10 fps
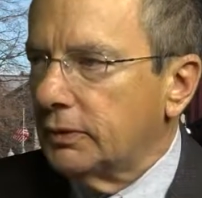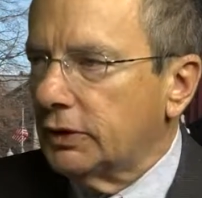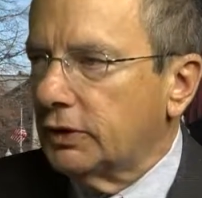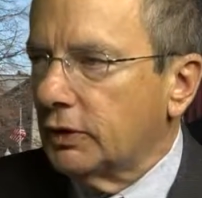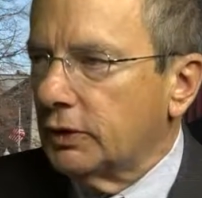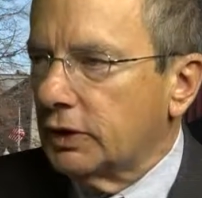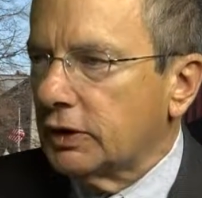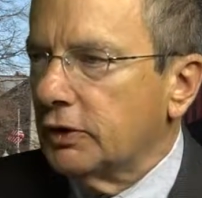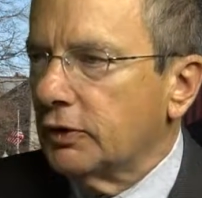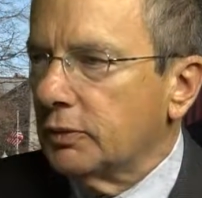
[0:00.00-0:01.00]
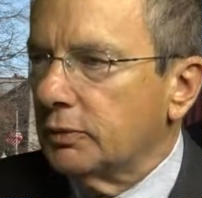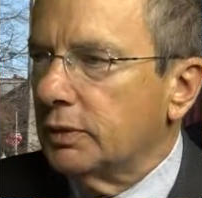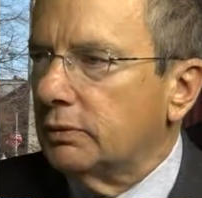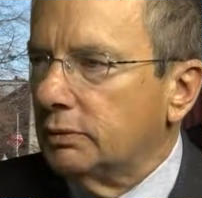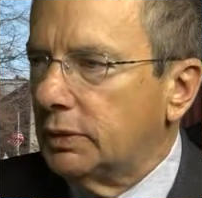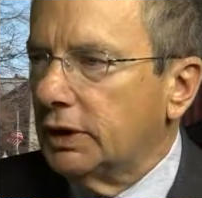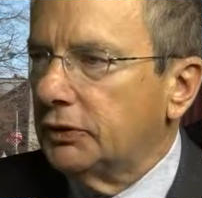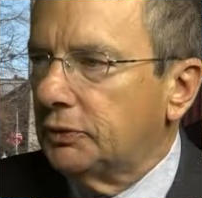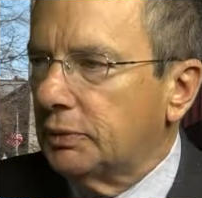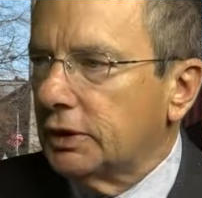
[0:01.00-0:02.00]
so you can hear them
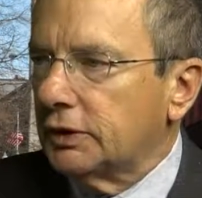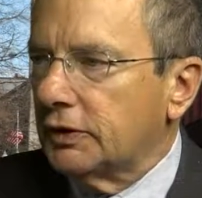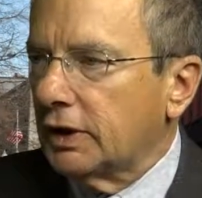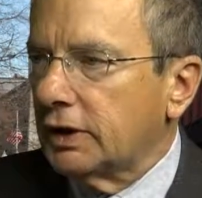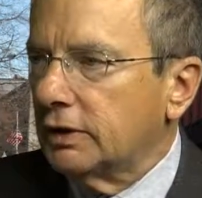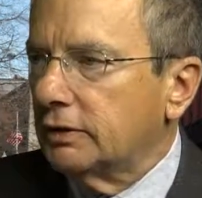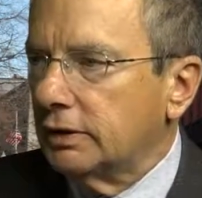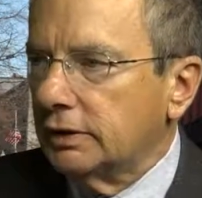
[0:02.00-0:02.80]
buzz. But it's not a